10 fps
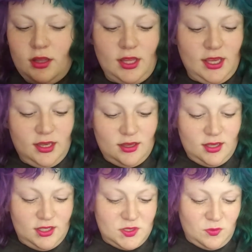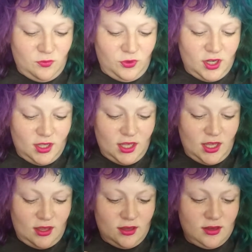like it's
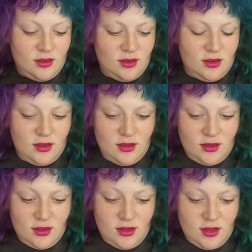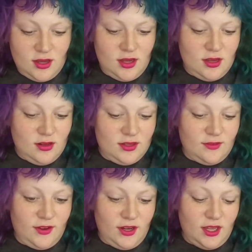really, it's
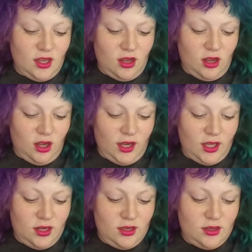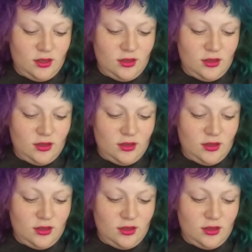a very odd